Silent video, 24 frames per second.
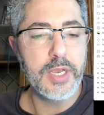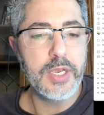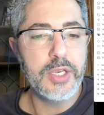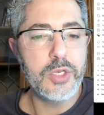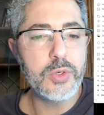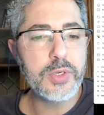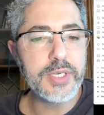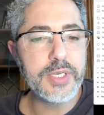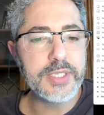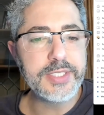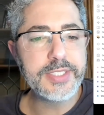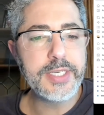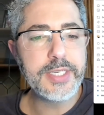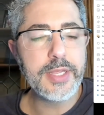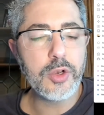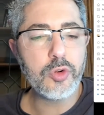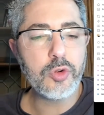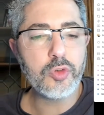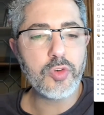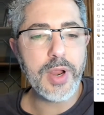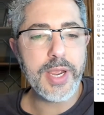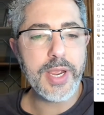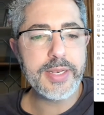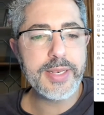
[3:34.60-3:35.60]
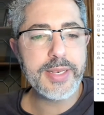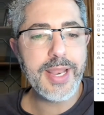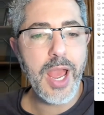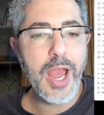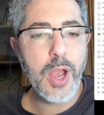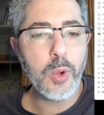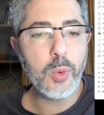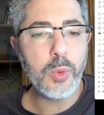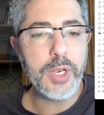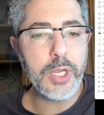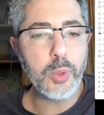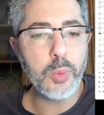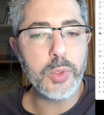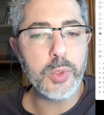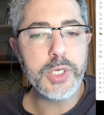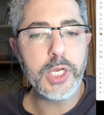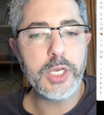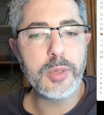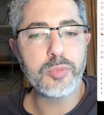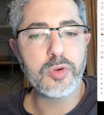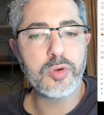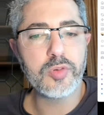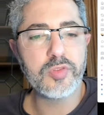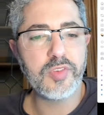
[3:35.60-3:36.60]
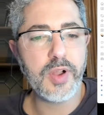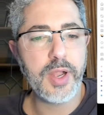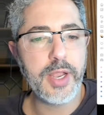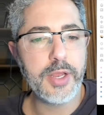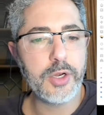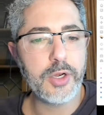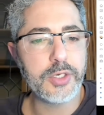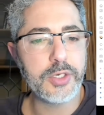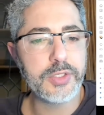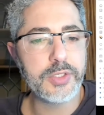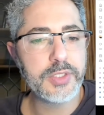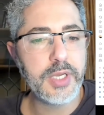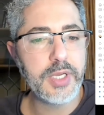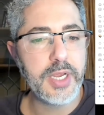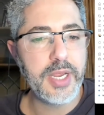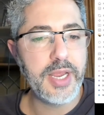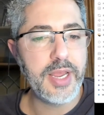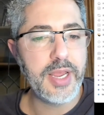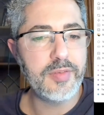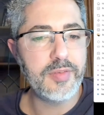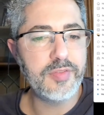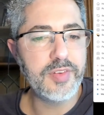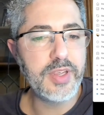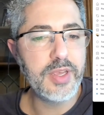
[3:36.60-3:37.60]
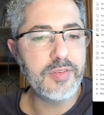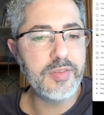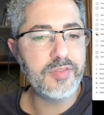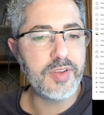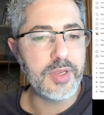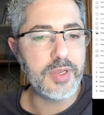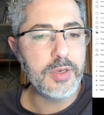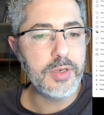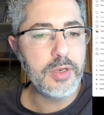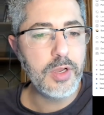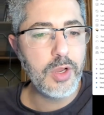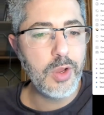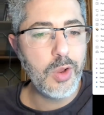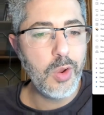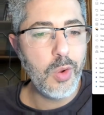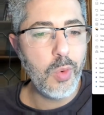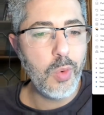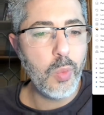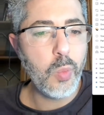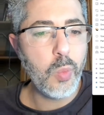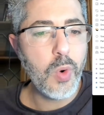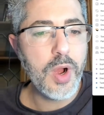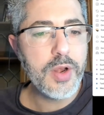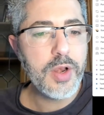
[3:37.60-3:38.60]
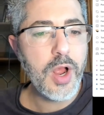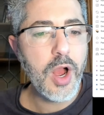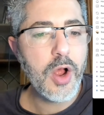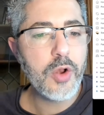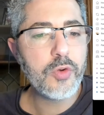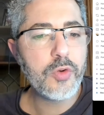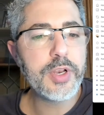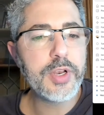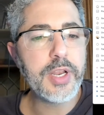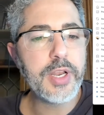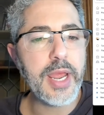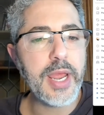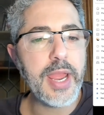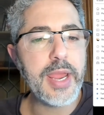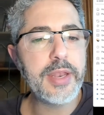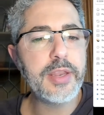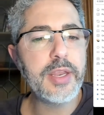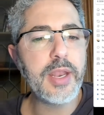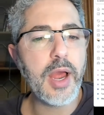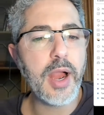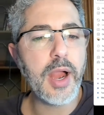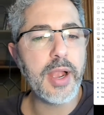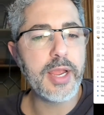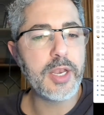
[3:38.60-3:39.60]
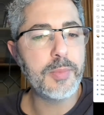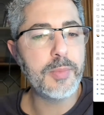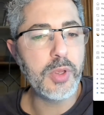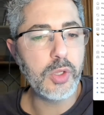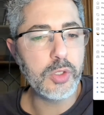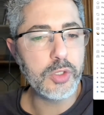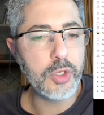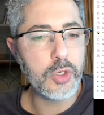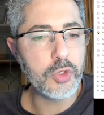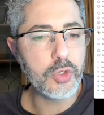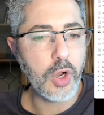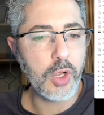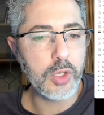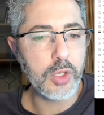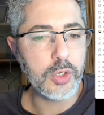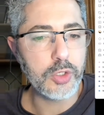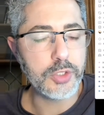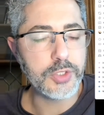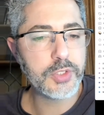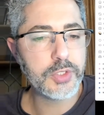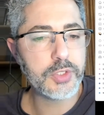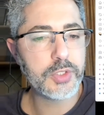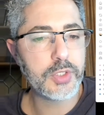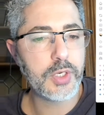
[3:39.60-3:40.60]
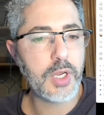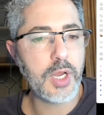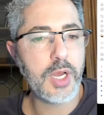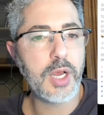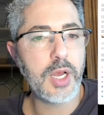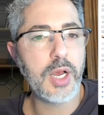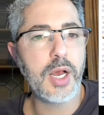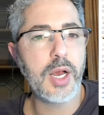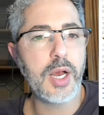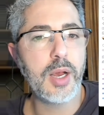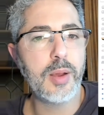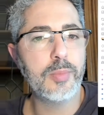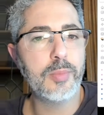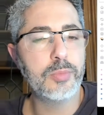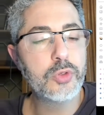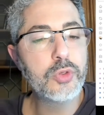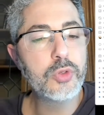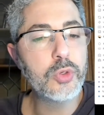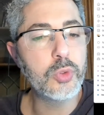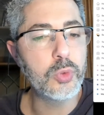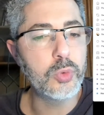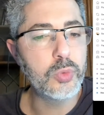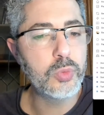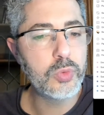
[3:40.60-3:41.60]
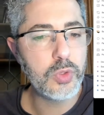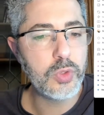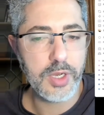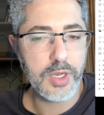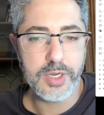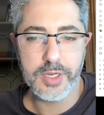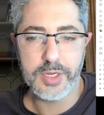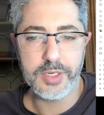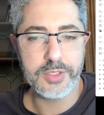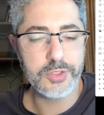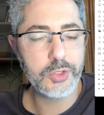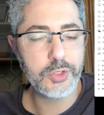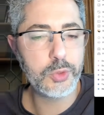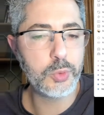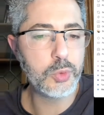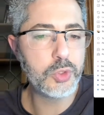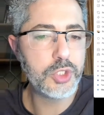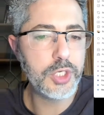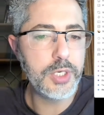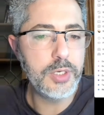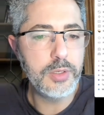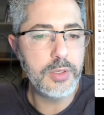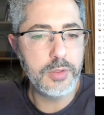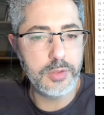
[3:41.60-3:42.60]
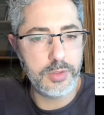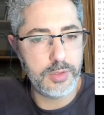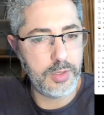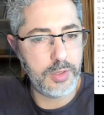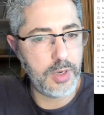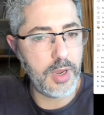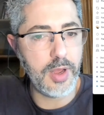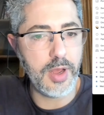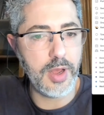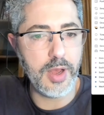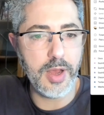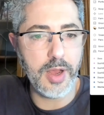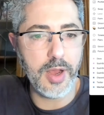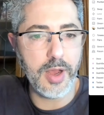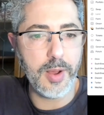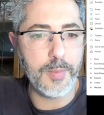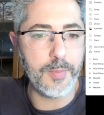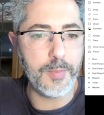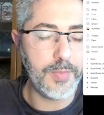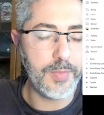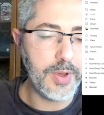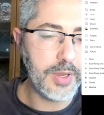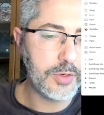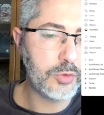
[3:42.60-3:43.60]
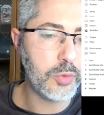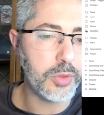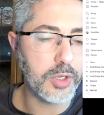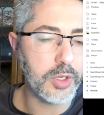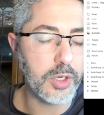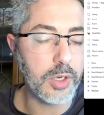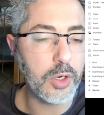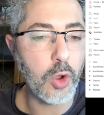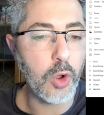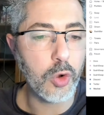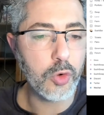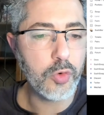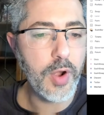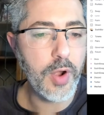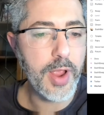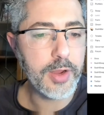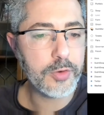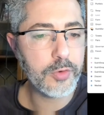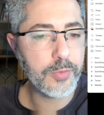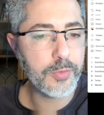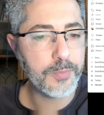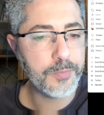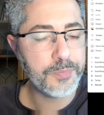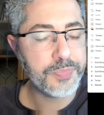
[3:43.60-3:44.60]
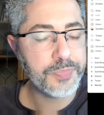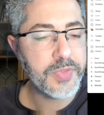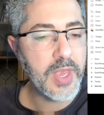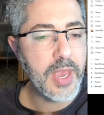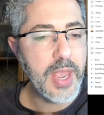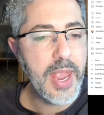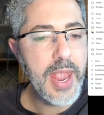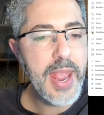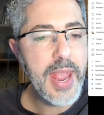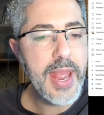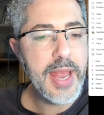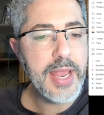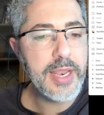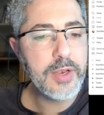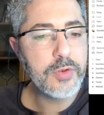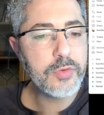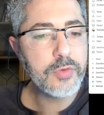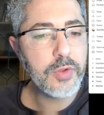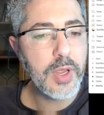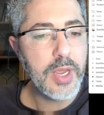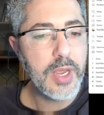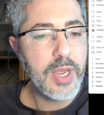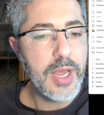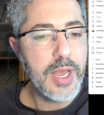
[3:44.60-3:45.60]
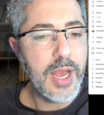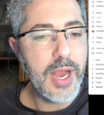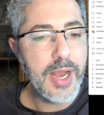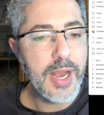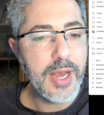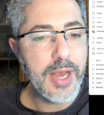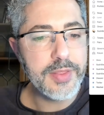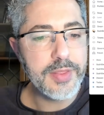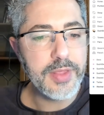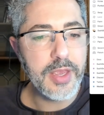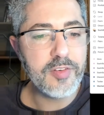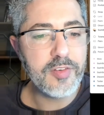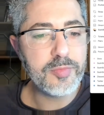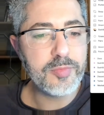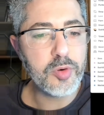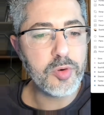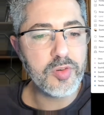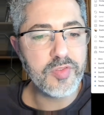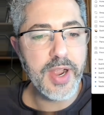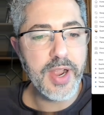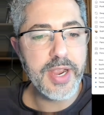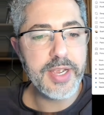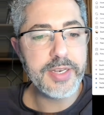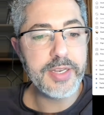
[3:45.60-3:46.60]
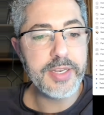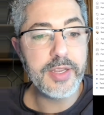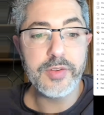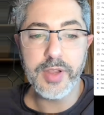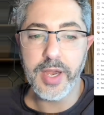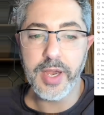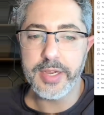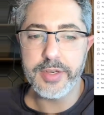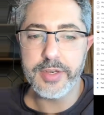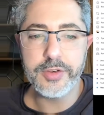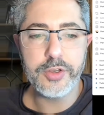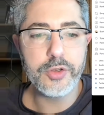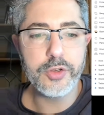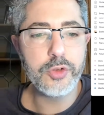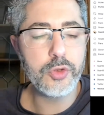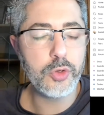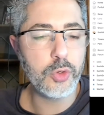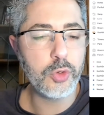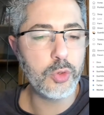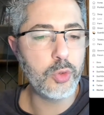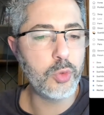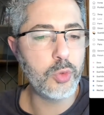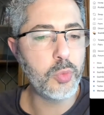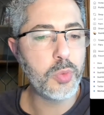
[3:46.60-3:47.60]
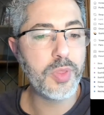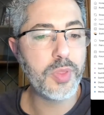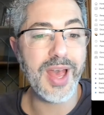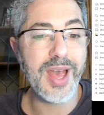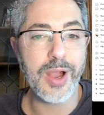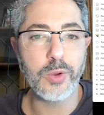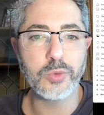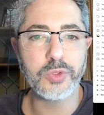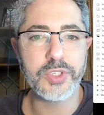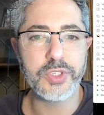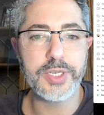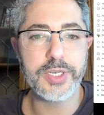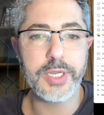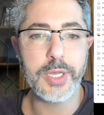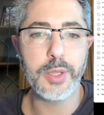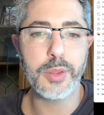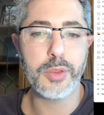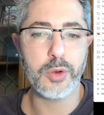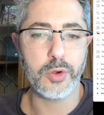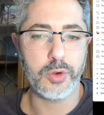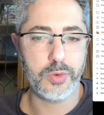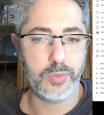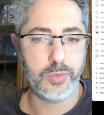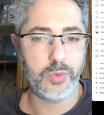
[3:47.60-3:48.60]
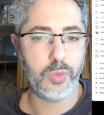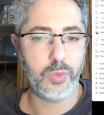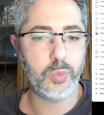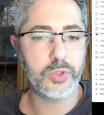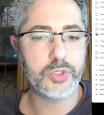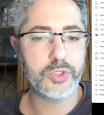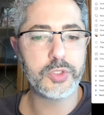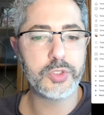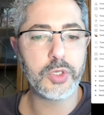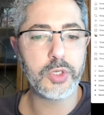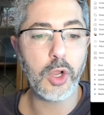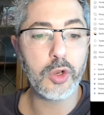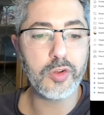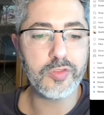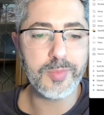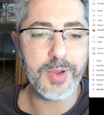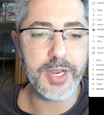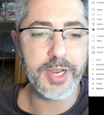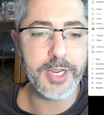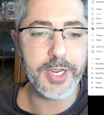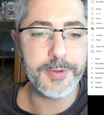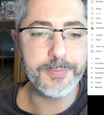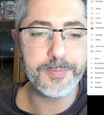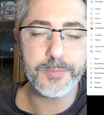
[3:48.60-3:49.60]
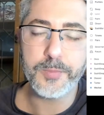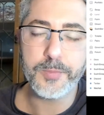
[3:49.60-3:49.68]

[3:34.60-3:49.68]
You can see that right now, liquidity providers have given $189 million to Sushi, to the contract, and they have provided 92,000 Ether, which is a lot of money.